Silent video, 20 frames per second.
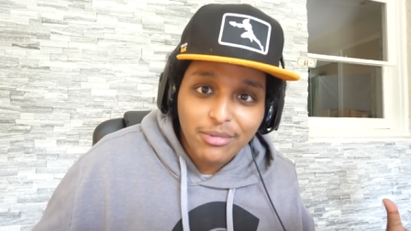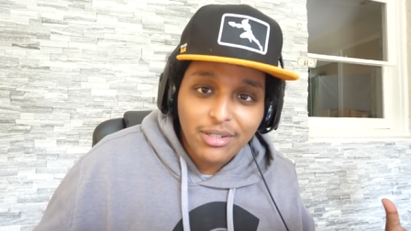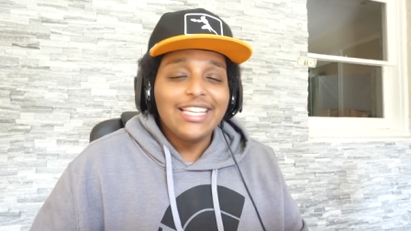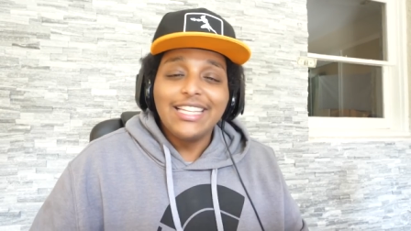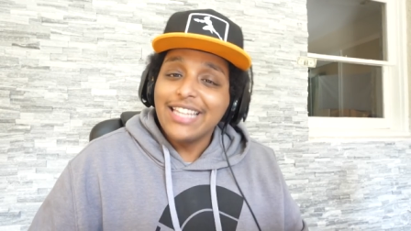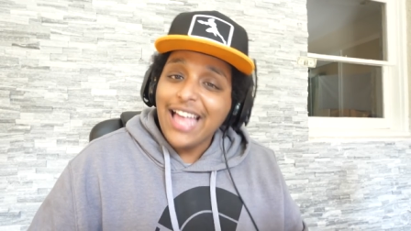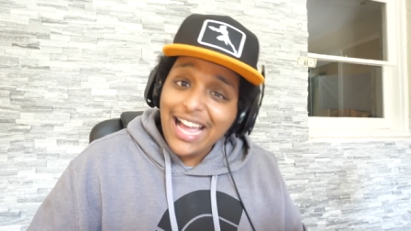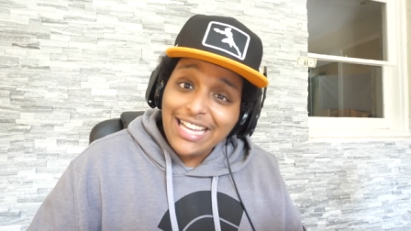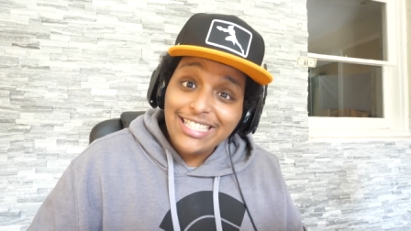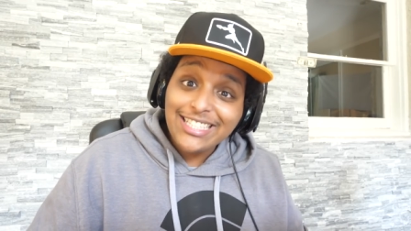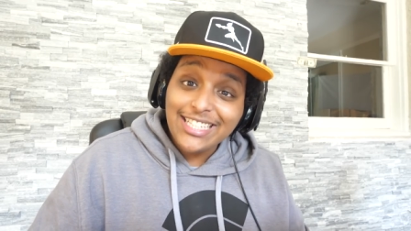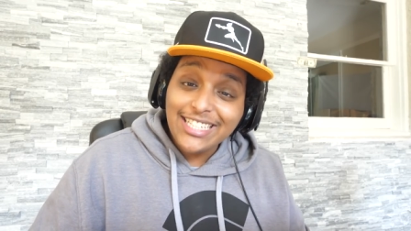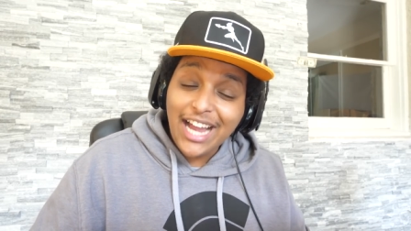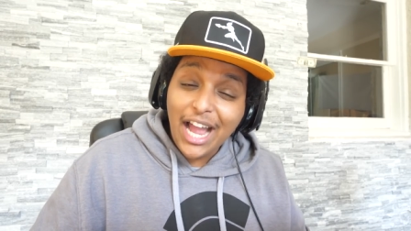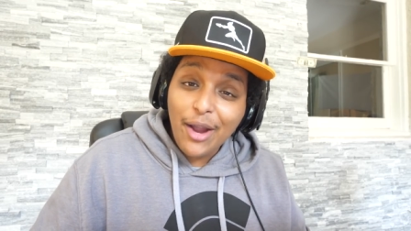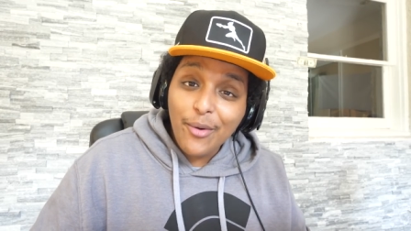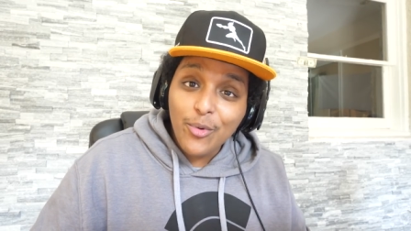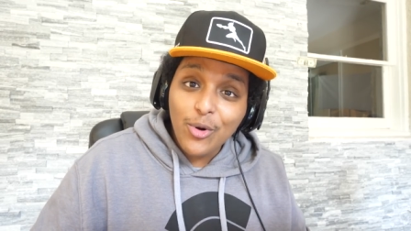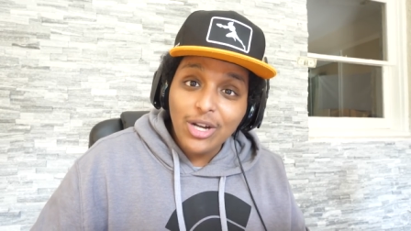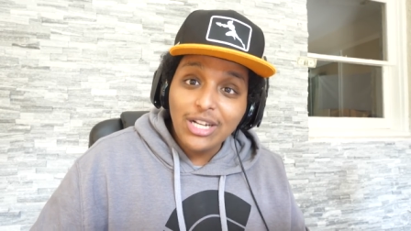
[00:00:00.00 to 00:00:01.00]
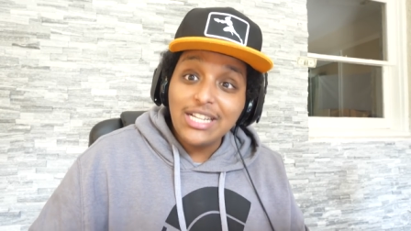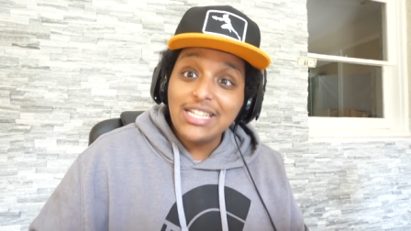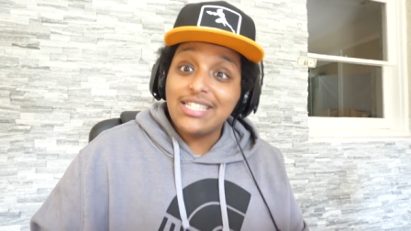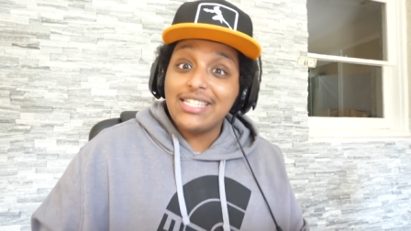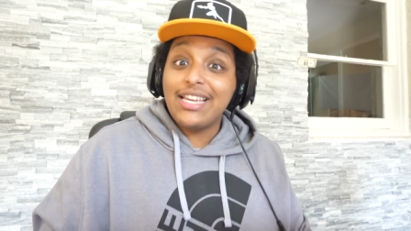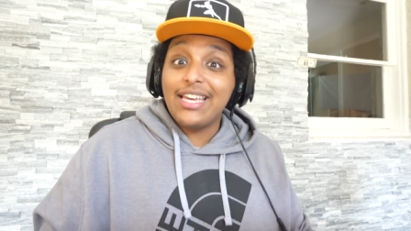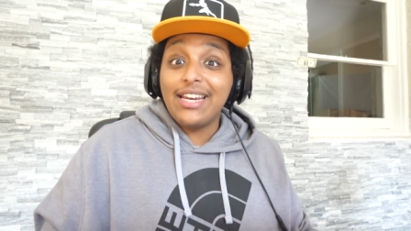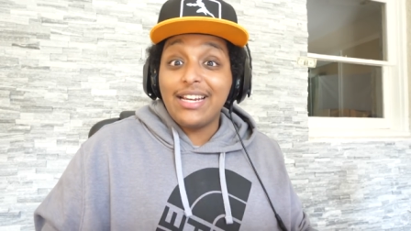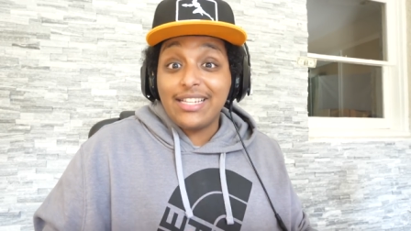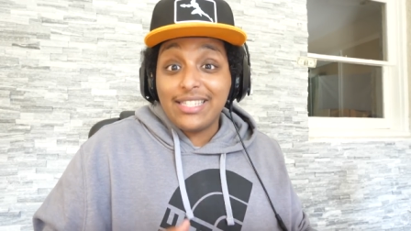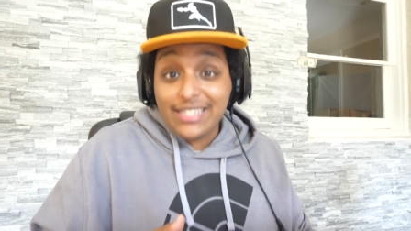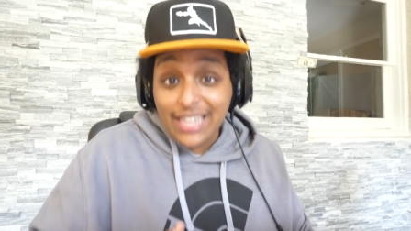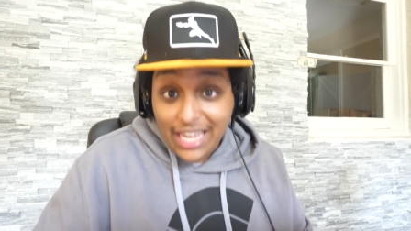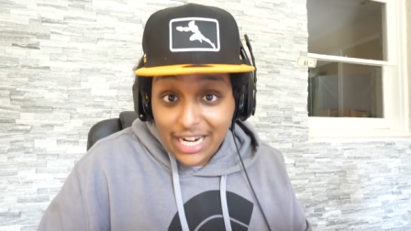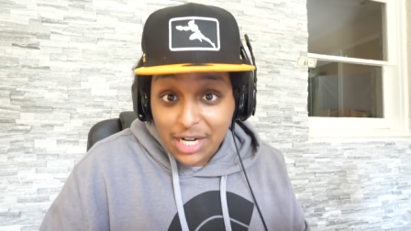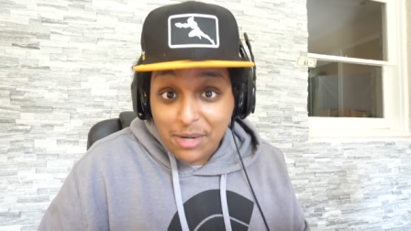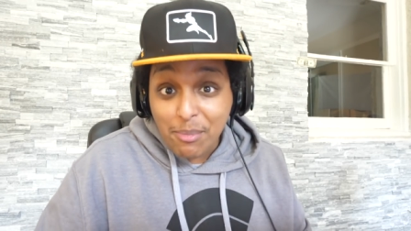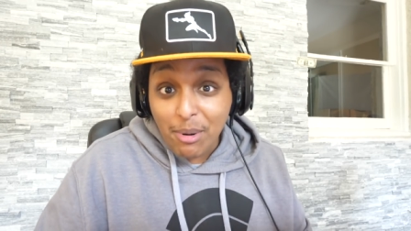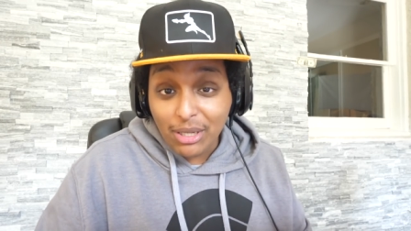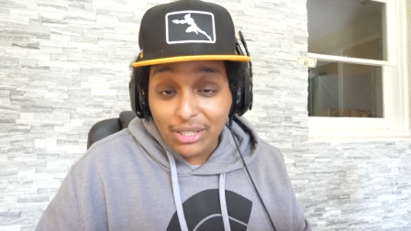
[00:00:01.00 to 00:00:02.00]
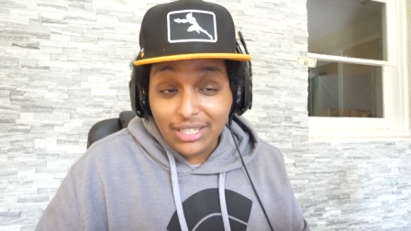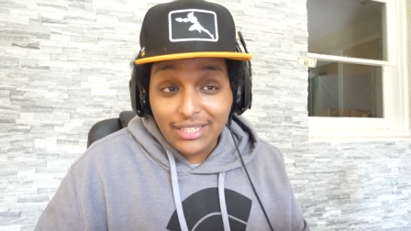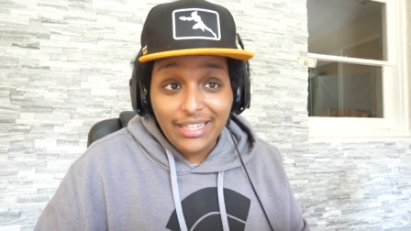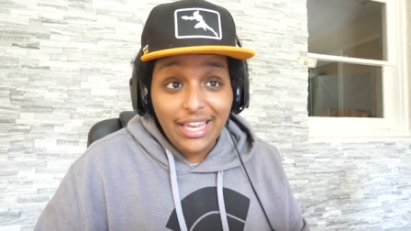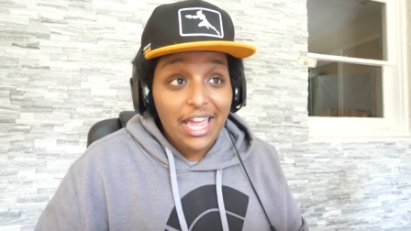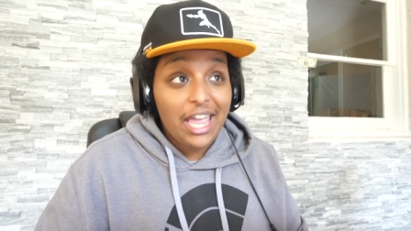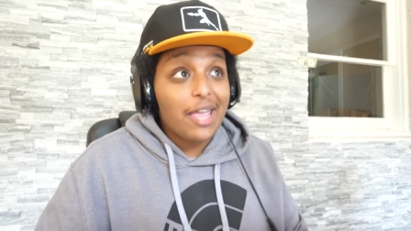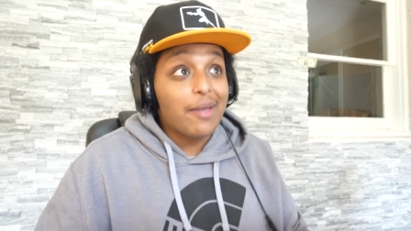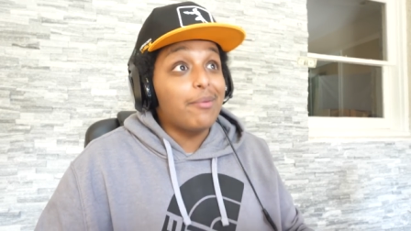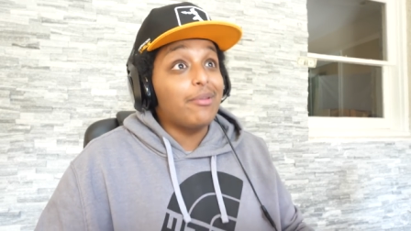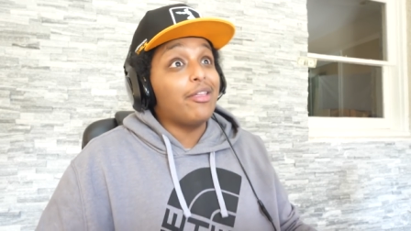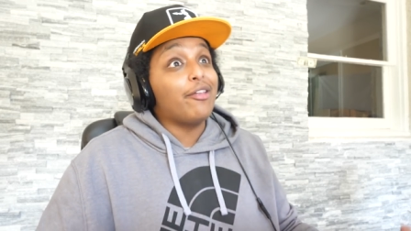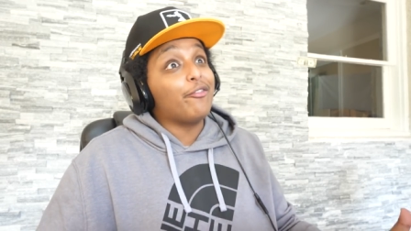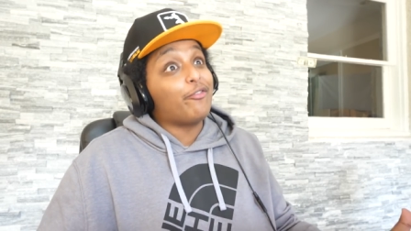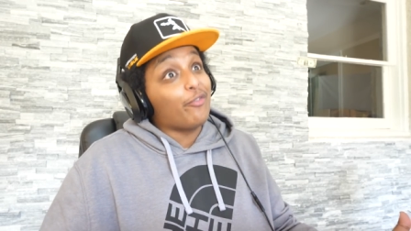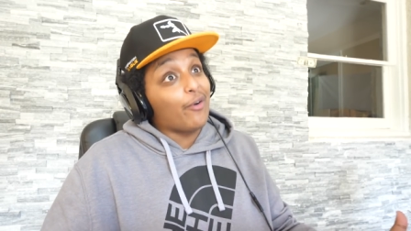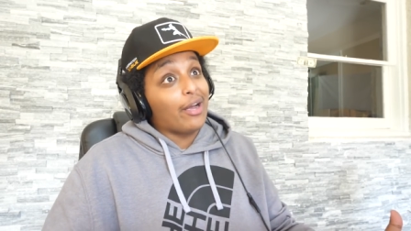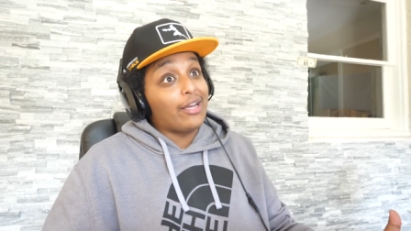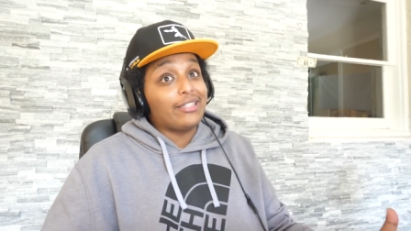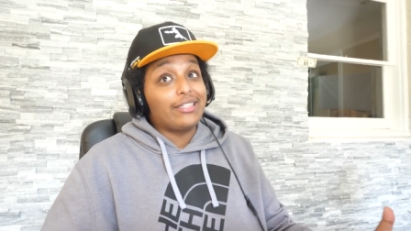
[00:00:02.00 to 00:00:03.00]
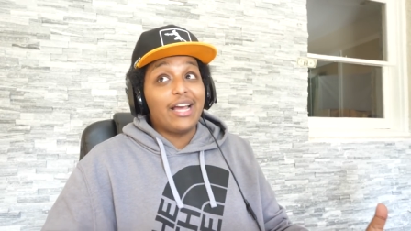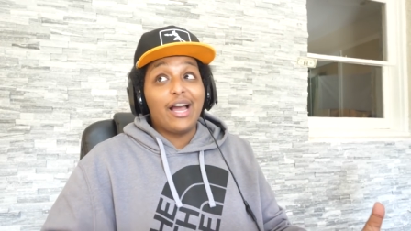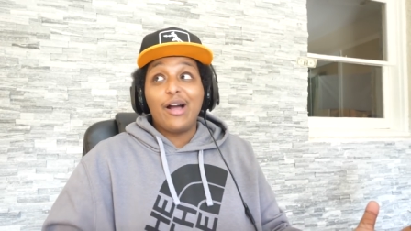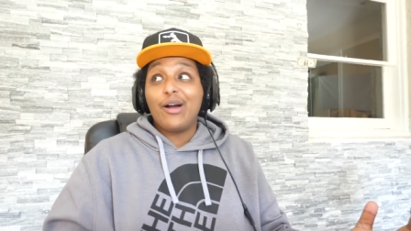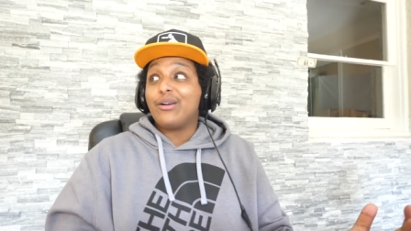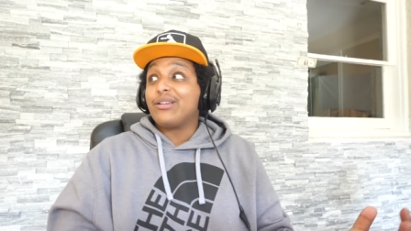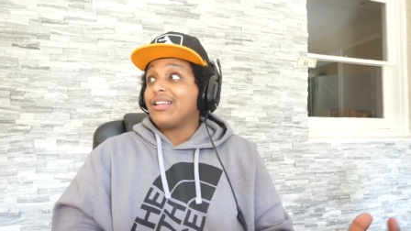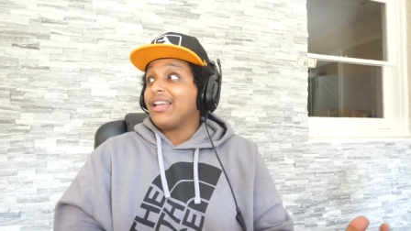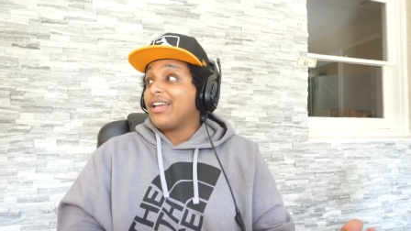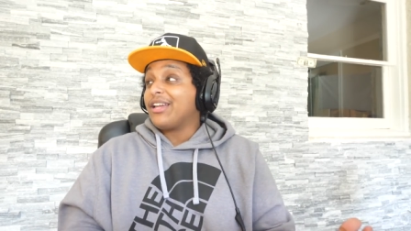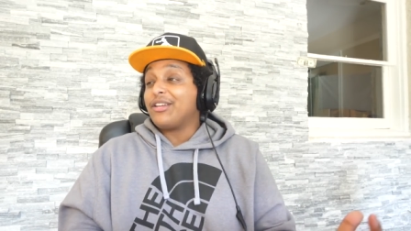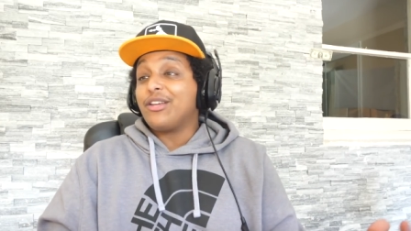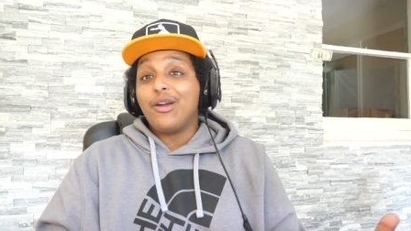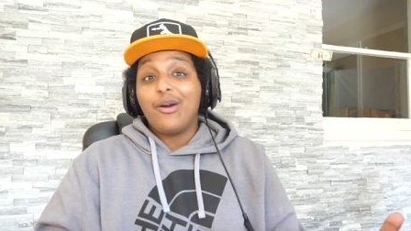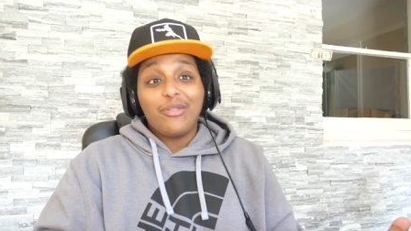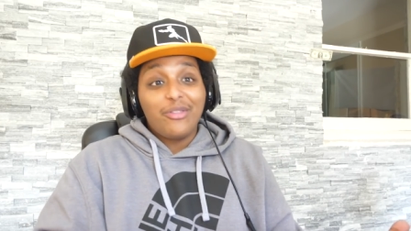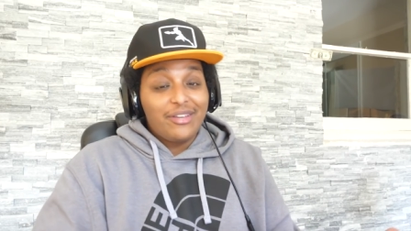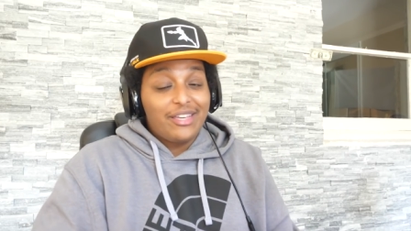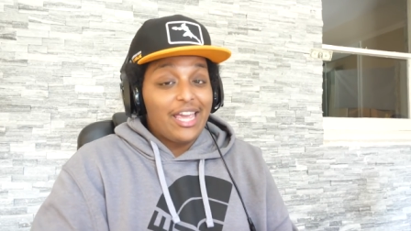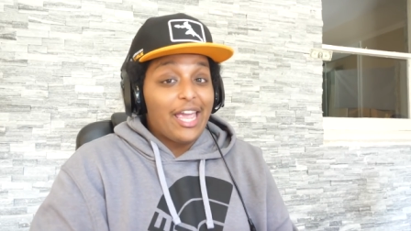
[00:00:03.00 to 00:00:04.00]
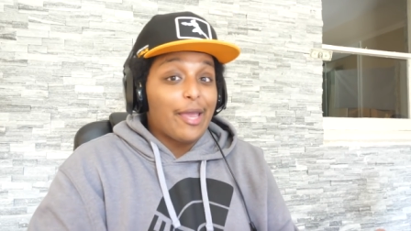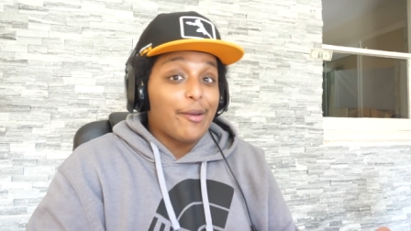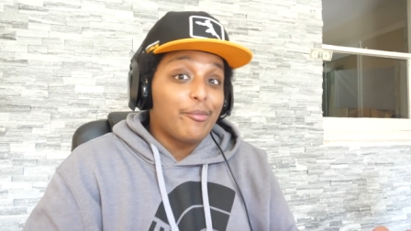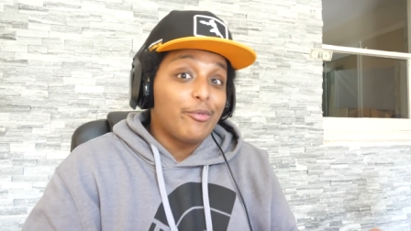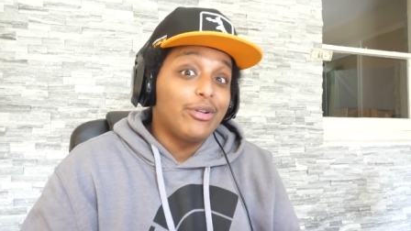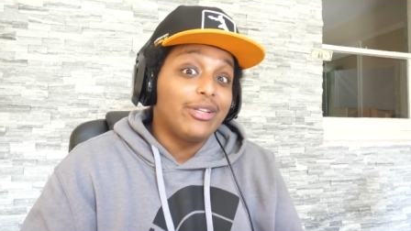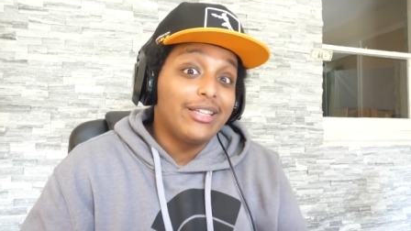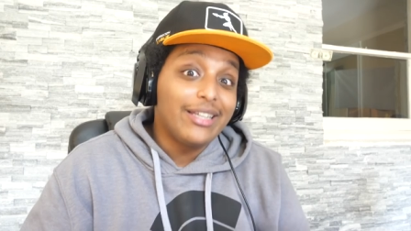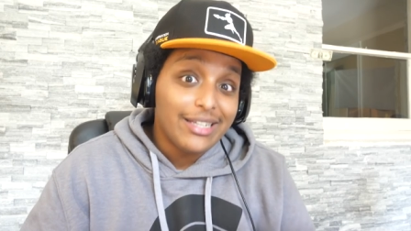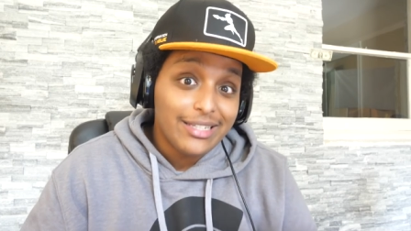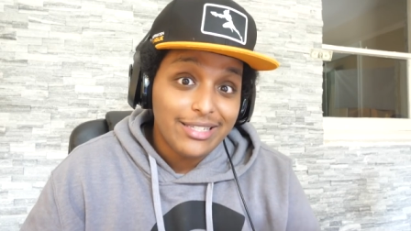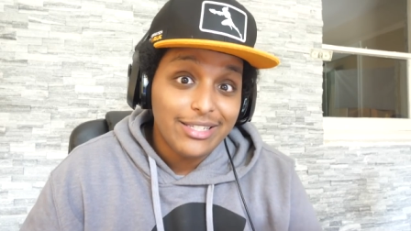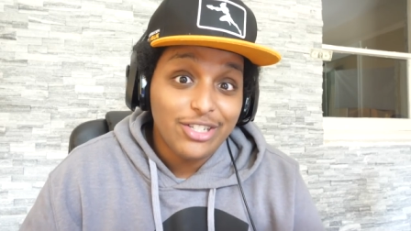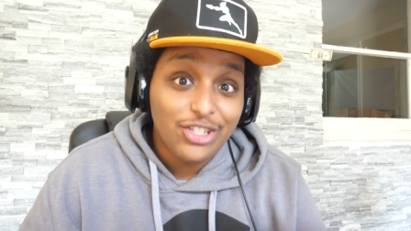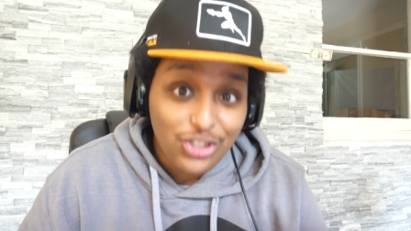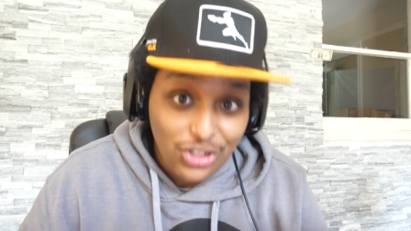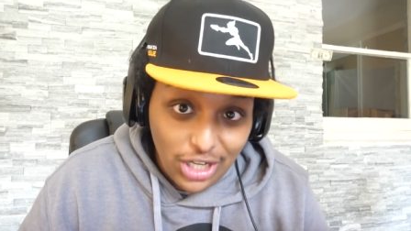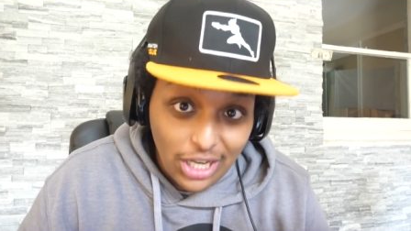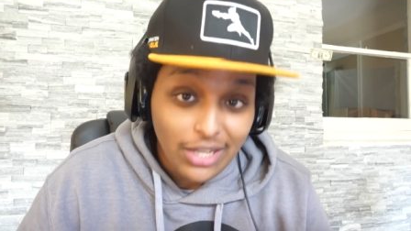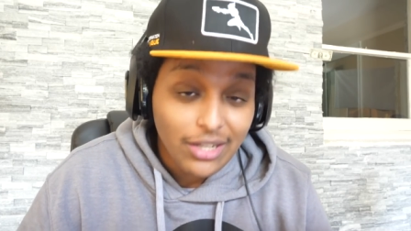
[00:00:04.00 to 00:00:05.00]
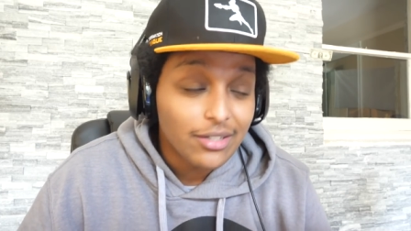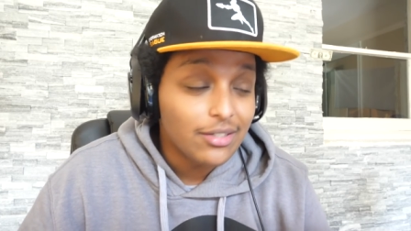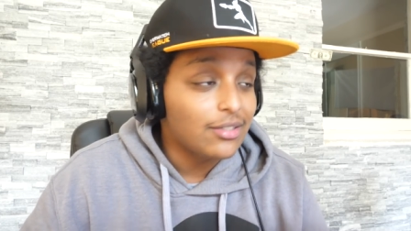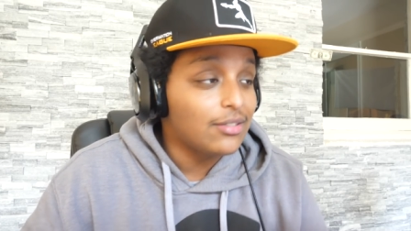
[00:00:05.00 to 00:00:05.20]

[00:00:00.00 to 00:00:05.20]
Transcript: And the last thing I want is to get excited about the game and then find out like, yo, the game really isn't shit.